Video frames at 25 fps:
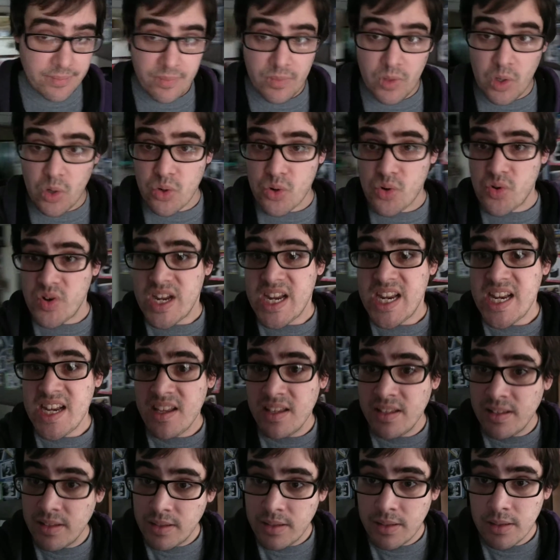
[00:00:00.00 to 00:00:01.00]
your creed,
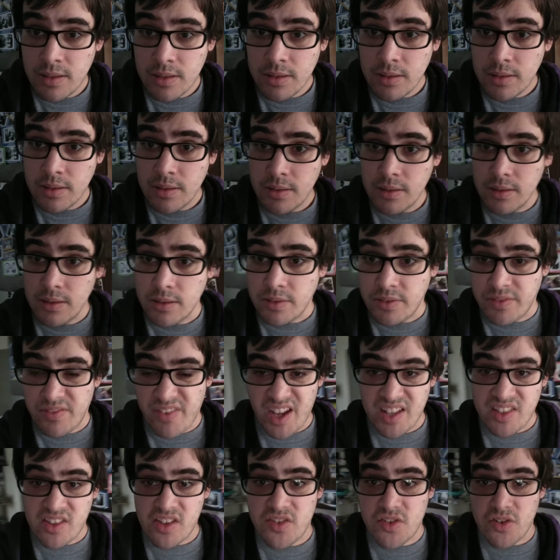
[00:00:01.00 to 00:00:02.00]
the
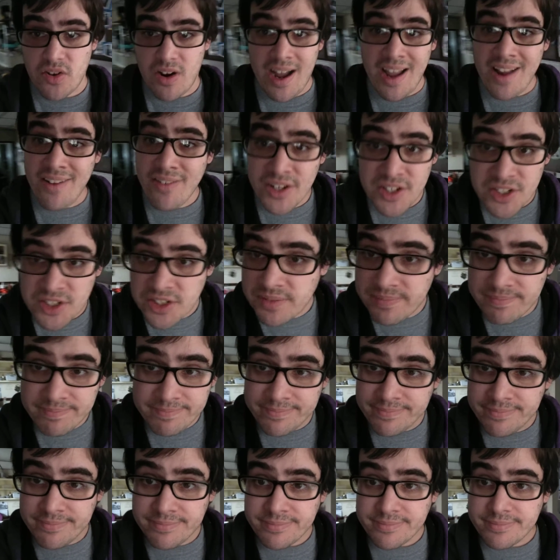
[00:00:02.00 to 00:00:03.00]
fact that you're Irish,
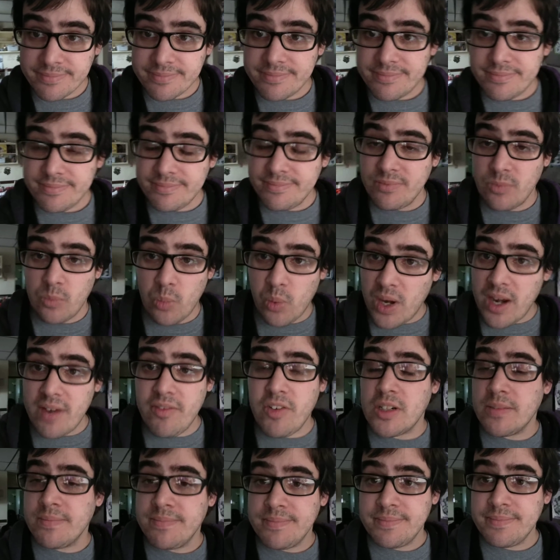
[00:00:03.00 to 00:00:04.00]

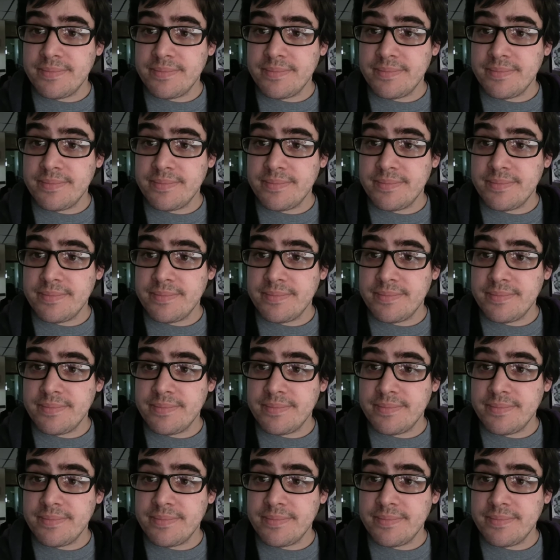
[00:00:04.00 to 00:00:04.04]
whatever.